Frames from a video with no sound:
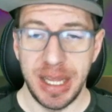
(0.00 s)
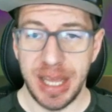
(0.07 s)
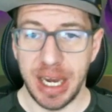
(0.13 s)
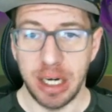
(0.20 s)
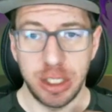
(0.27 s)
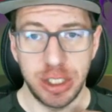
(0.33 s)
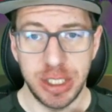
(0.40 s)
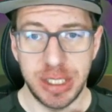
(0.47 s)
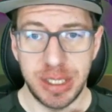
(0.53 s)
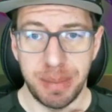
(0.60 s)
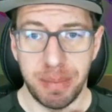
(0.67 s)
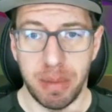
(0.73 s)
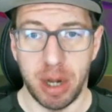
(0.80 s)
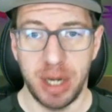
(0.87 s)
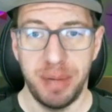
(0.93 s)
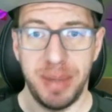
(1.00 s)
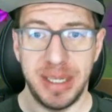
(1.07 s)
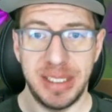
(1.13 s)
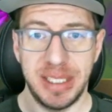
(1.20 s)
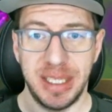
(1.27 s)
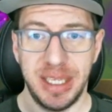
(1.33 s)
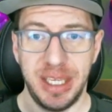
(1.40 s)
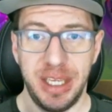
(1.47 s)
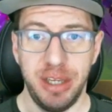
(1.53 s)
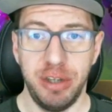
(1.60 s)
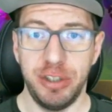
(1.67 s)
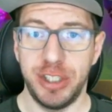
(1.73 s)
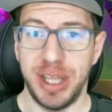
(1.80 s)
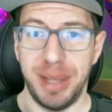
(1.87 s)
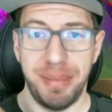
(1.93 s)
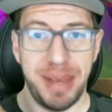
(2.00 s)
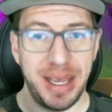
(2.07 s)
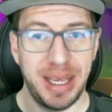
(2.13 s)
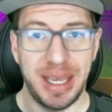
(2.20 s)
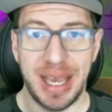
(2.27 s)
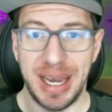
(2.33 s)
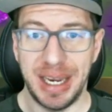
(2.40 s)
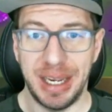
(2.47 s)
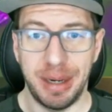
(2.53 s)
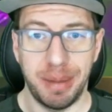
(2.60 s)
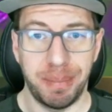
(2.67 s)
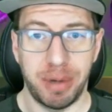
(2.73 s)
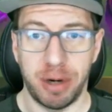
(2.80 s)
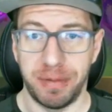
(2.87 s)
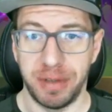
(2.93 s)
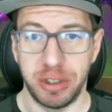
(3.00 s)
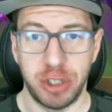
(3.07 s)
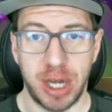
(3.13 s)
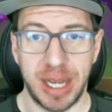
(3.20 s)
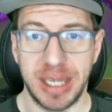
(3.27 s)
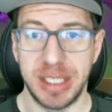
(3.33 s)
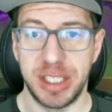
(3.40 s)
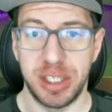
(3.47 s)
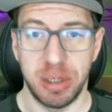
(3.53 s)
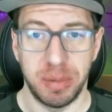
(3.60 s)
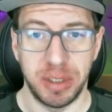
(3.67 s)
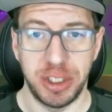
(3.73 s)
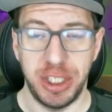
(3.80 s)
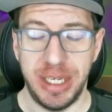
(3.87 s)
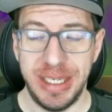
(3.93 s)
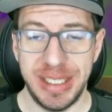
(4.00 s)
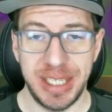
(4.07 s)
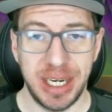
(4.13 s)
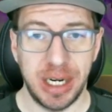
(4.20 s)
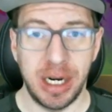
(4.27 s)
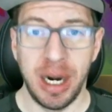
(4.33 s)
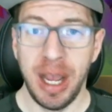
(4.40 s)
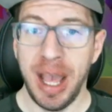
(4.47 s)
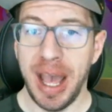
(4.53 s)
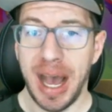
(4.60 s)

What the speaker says: They are just monumentally huge. They make getting perfect dragons so much easier.